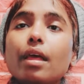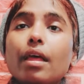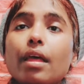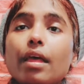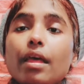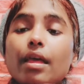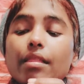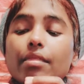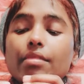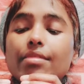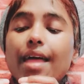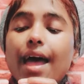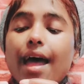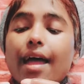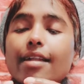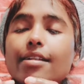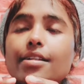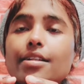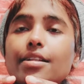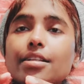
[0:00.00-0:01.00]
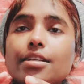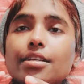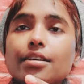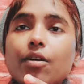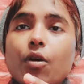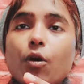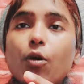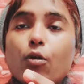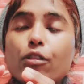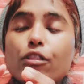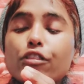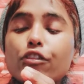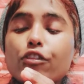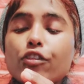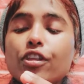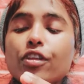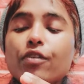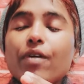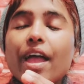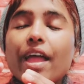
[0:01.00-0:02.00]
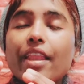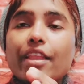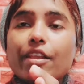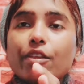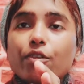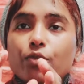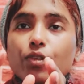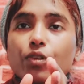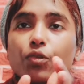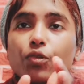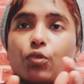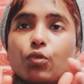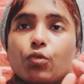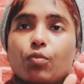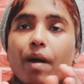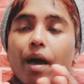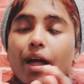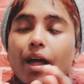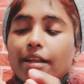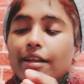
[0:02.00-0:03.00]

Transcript: That also divide into the 2 parts.